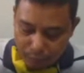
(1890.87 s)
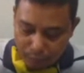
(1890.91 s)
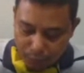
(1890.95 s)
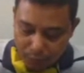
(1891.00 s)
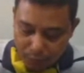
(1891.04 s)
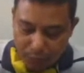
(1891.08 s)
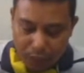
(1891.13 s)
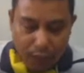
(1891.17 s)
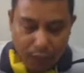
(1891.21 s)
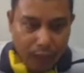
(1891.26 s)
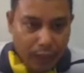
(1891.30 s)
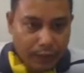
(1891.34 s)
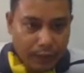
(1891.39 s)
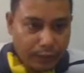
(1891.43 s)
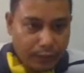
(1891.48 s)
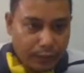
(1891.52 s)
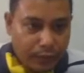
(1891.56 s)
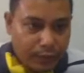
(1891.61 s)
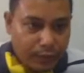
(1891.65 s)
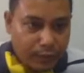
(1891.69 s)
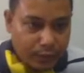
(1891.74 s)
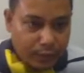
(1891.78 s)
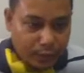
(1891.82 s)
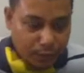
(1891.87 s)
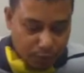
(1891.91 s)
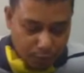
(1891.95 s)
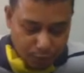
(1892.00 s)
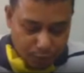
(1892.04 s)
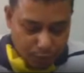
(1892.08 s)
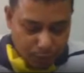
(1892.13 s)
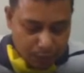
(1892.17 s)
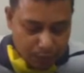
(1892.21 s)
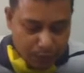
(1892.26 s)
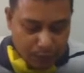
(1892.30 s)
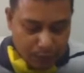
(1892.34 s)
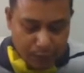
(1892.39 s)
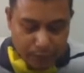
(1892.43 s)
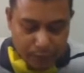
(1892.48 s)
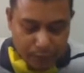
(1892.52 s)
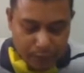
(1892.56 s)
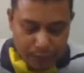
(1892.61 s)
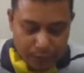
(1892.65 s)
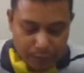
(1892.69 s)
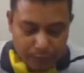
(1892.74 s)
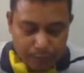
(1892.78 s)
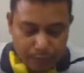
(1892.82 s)
I will use
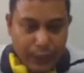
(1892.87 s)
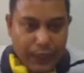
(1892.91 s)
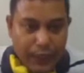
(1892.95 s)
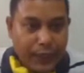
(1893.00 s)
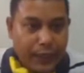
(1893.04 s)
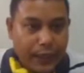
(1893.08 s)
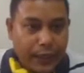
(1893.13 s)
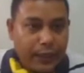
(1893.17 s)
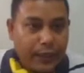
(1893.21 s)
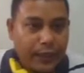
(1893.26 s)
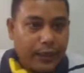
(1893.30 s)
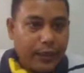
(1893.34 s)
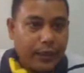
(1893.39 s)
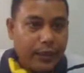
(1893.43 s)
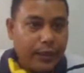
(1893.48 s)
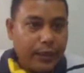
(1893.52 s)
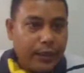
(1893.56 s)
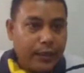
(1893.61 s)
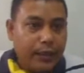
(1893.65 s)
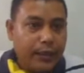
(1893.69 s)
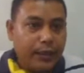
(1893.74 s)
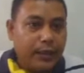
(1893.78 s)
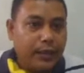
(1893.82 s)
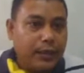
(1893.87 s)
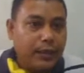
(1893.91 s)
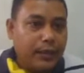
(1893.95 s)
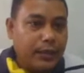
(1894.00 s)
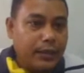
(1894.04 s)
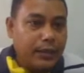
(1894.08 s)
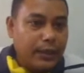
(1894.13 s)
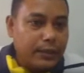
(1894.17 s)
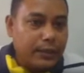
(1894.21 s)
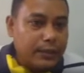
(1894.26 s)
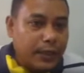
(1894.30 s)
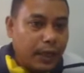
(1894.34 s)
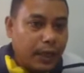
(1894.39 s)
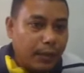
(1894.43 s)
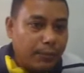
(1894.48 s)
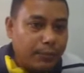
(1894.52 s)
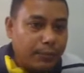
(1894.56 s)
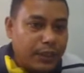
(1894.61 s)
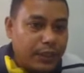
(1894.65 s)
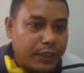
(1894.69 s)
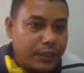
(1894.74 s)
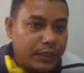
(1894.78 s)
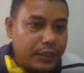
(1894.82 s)
display. It has come
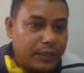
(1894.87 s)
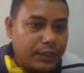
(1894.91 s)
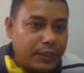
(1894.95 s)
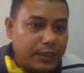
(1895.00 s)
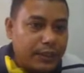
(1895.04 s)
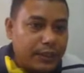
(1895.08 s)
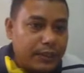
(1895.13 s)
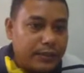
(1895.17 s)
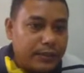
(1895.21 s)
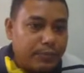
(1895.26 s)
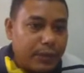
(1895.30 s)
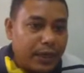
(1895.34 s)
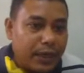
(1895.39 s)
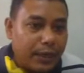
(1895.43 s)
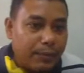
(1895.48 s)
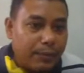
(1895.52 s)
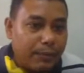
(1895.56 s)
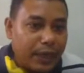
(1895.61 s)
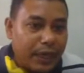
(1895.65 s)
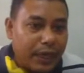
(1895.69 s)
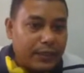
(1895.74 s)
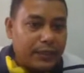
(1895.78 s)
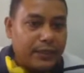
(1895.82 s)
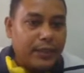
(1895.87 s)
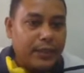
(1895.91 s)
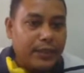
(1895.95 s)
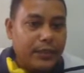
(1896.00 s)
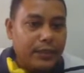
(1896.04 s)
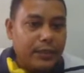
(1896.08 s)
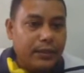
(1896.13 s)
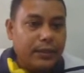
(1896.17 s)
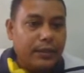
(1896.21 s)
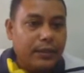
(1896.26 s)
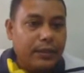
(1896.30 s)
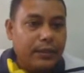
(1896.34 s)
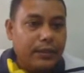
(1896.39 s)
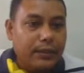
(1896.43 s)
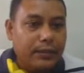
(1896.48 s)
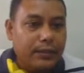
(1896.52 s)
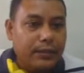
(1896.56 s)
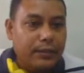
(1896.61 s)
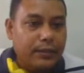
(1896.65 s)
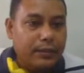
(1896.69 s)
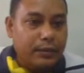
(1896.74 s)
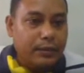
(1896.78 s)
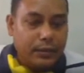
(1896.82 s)
here, display math.
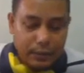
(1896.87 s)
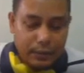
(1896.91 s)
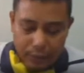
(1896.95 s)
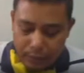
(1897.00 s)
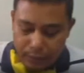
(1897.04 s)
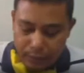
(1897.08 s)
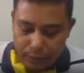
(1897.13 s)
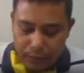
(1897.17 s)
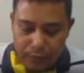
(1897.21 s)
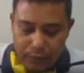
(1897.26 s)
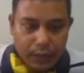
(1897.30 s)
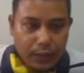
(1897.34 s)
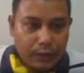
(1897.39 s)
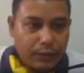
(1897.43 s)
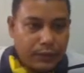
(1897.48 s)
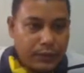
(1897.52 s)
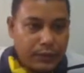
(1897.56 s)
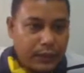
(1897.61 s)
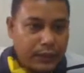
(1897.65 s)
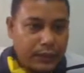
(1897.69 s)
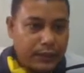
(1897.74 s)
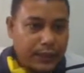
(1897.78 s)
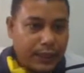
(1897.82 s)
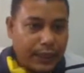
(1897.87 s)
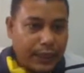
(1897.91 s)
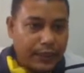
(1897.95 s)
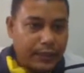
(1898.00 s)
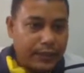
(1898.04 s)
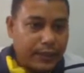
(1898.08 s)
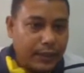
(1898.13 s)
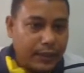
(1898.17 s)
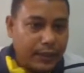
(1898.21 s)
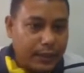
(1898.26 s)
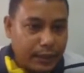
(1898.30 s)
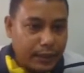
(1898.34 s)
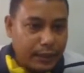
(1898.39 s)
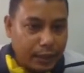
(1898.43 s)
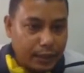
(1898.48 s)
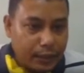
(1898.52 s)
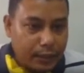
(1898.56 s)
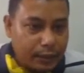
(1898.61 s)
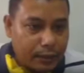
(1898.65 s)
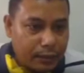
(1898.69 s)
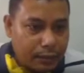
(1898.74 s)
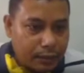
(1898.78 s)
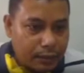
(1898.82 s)
I will just enter here.
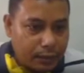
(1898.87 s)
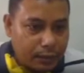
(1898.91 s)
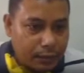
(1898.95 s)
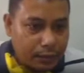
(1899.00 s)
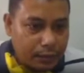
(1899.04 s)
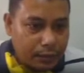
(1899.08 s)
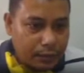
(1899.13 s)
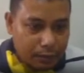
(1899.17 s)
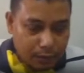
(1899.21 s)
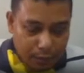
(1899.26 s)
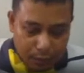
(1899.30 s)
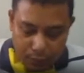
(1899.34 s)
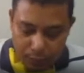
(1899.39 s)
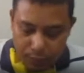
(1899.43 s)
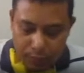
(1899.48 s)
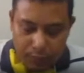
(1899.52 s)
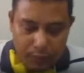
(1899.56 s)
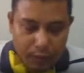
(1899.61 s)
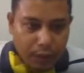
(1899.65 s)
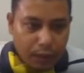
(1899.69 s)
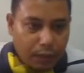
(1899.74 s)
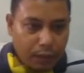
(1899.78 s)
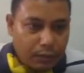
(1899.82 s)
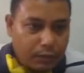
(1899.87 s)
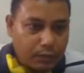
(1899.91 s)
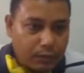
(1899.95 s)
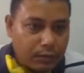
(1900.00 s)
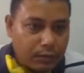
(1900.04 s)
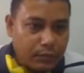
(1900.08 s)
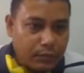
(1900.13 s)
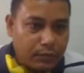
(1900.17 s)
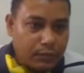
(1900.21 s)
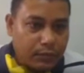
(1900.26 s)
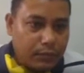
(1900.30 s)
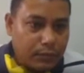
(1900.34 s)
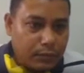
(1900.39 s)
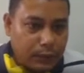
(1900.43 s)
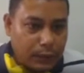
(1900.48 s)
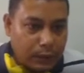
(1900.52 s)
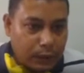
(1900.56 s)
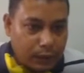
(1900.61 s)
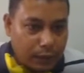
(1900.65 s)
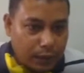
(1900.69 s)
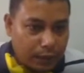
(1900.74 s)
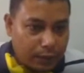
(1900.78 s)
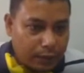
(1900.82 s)
Now it
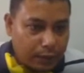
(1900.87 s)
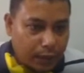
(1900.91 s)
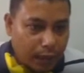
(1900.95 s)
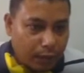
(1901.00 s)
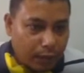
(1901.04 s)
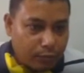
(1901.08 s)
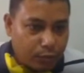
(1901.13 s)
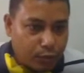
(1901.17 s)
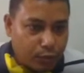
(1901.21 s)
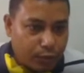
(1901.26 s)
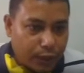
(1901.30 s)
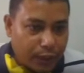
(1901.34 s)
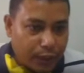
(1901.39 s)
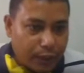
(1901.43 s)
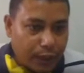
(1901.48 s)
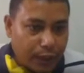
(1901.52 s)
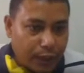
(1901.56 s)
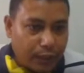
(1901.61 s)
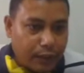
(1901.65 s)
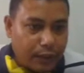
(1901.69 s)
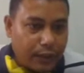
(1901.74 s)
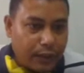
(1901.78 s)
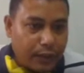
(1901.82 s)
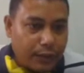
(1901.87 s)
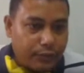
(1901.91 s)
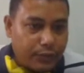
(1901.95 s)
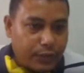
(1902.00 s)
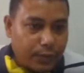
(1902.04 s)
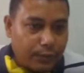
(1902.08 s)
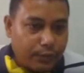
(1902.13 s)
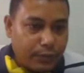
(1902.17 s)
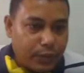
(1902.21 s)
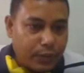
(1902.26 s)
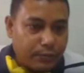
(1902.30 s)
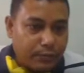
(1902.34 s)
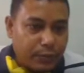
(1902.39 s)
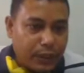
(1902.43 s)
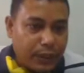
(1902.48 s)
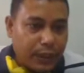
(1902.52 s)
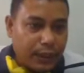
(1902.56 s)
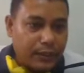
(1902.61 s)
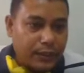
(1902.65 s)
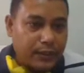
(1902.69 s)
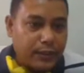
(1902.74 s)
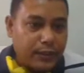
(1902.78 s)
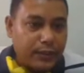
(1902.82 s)
has come together. If something
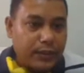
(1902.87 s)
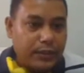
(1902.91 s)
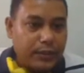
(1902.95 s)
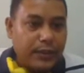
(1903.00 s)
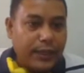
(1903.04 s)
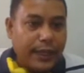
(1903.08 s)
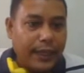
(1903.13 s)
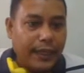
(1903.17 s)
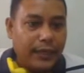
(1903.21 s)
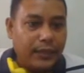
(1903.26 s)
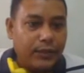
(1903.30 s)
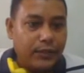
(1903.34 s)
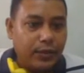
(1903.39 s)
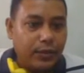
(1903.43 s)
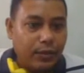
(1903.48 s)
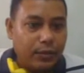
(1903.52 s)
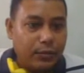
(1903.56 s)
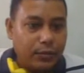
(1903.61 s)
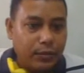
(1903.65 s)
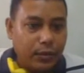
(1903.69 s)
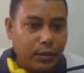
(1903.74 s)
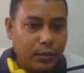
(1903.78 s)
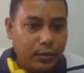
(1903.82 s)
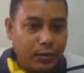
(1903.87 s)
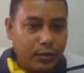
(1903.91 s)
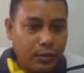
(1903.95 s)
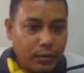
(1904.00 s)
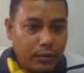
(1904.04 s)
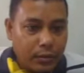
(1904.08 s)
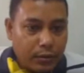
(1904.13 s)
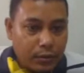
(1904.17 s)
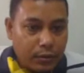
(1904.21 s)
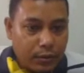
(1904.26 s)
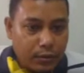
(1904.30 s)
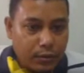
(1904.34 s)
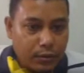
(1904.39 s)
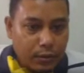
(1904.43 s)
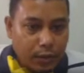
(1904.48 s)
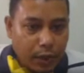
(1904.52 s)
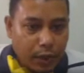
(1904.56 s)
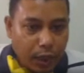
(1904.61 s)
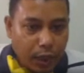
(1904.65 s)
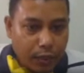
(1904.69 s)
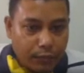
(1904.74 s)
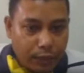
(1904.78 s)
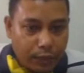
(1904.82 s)
begins, it ends also. So
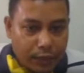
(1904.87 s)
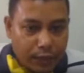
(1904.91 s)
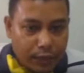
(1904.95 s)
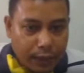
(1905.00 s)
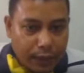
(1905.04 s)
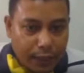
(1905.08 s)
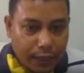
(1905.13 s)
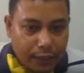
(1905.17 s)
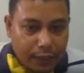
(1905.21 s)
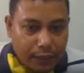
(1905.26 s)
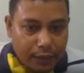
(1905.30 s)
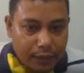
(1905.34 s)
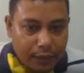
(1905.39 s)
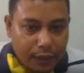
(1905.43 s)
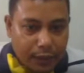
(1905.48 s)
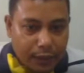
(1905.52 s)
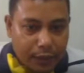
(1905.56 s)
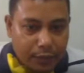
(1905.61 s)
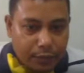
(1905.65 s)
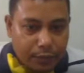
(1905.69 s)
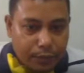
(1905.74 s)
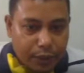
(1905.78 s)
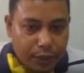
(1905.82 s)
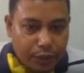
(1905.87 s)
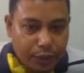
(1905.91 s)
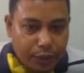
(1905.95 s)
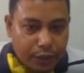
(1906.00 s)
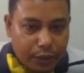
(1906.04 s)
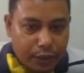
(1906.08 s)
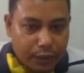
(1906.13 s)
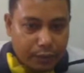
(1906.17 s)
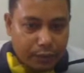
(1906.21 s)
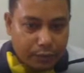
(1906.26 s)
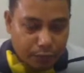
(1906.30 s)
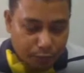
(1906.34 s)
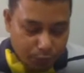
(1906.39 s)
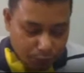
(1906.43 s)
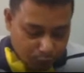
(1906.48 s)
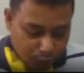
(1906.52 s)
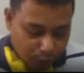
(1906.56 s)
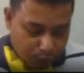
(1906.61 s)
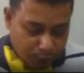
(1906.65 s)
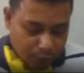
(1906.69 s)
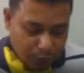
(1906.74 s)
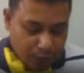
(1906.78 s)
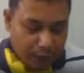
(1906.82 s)
I will take this expression from
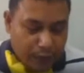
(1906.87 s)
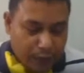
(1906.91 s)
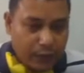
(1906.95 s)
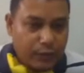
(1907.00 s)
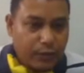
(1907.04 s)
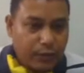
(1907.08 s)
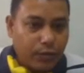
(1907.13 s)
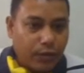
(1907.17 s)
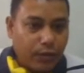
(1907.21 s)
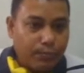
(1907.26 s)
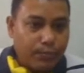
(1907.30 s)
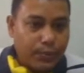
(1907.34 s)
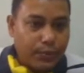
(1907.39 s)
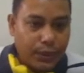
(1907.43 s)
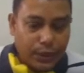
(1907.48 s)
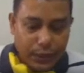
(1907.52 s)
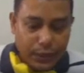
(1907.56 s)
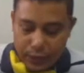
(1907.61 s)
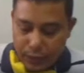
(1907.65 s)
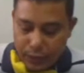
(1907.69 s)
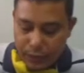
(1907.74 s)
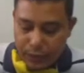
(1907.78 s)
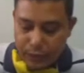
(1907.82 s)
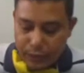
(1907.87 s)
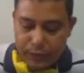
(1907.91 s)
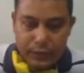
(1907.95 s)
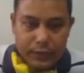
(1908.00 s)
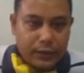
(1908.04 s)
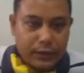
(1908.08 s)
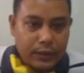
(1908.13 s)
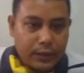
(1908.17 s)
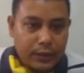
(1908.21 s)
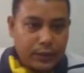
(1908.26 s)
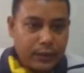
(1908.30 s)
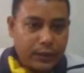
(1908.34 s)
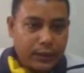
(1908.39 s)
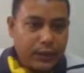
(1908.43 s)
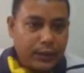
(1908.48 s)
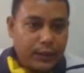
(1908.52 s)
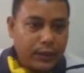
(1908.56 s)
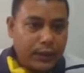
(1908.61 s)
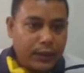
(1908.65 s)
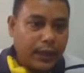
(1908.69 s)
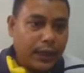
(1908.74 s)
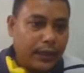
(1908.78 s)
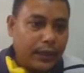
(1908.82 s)
here, copy, cut,
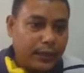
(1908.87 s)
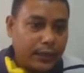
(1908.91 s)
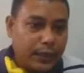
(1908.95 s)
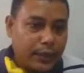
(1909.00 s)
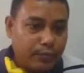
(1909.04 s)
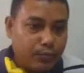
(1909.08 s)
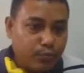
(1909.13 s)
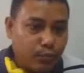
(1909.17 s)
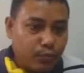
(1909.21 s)
and then put